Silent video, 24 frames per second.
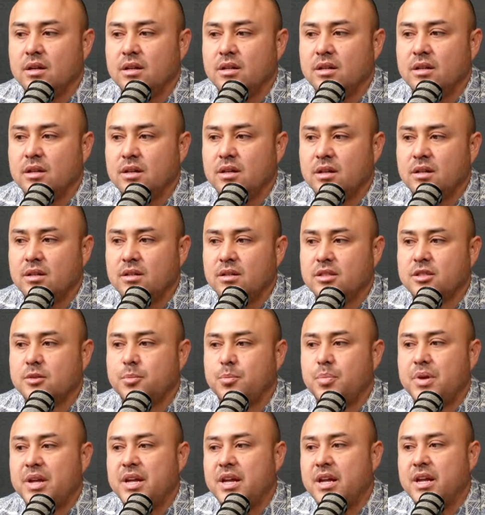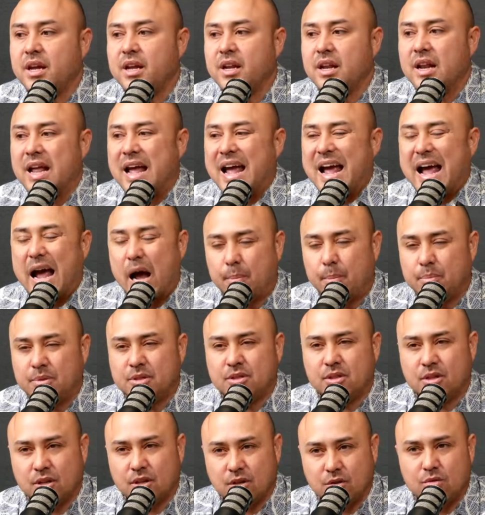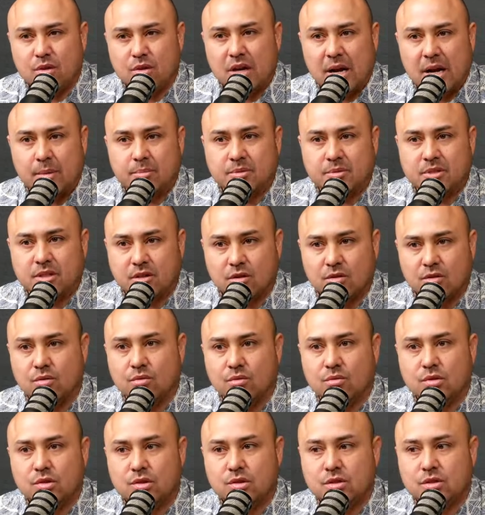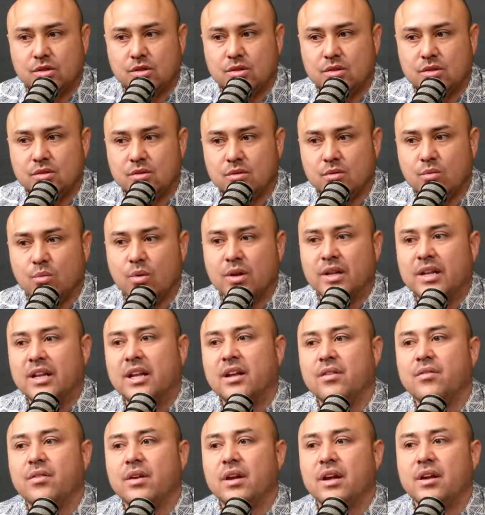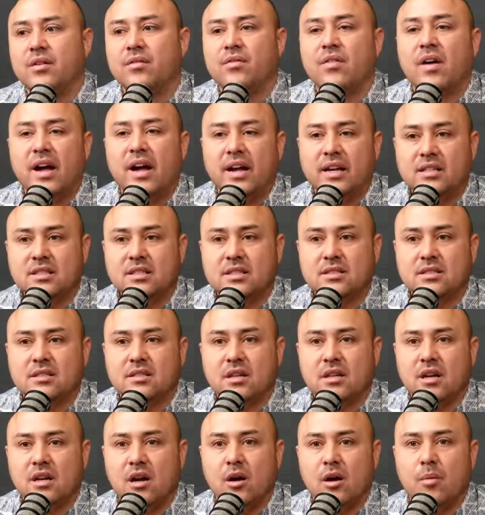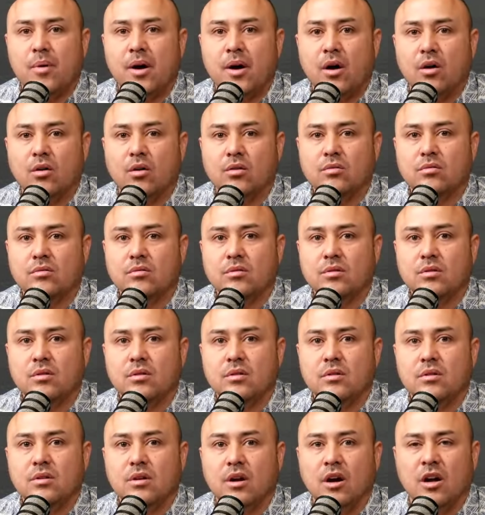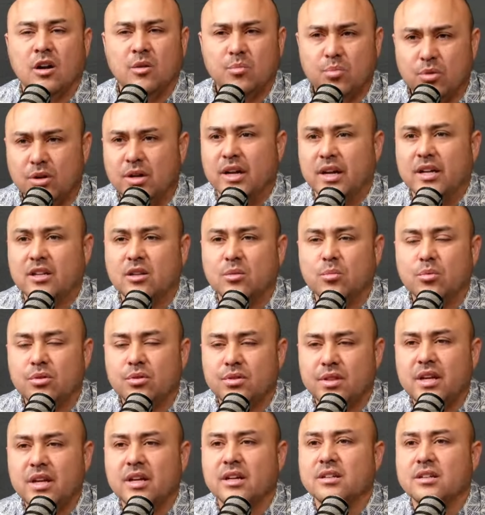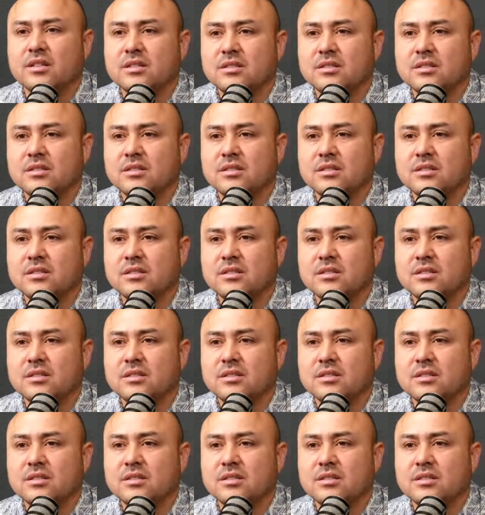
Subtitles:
speak in absolutes when giving advice about unpredictable things.